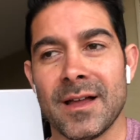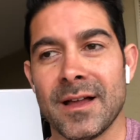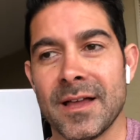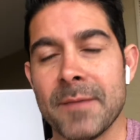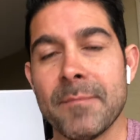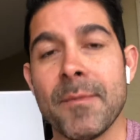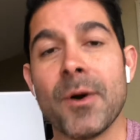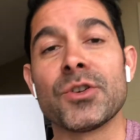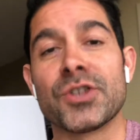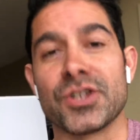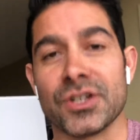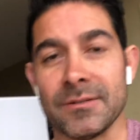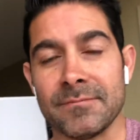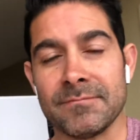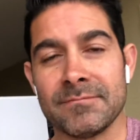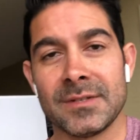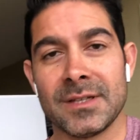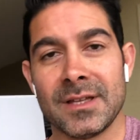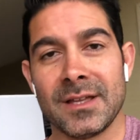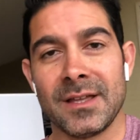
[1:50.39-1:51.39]

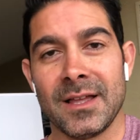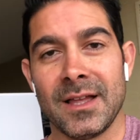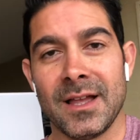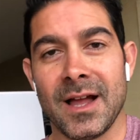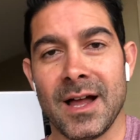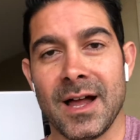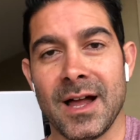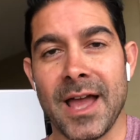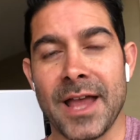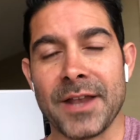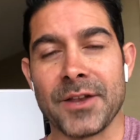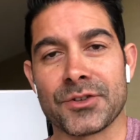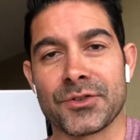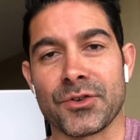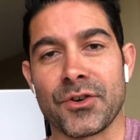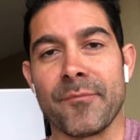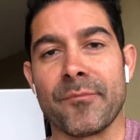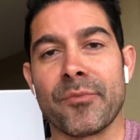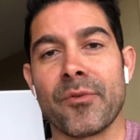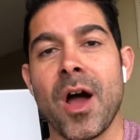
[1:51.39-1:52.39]
emotion, and you're
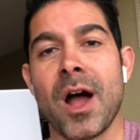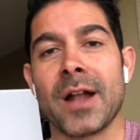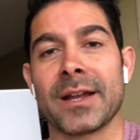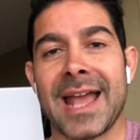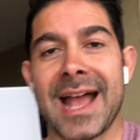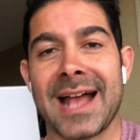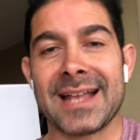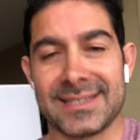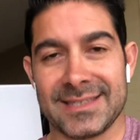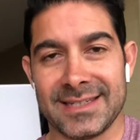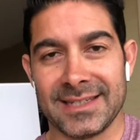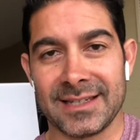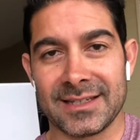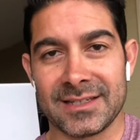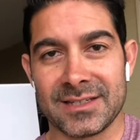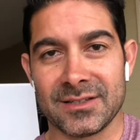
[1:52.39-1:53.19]
sort of broadcasting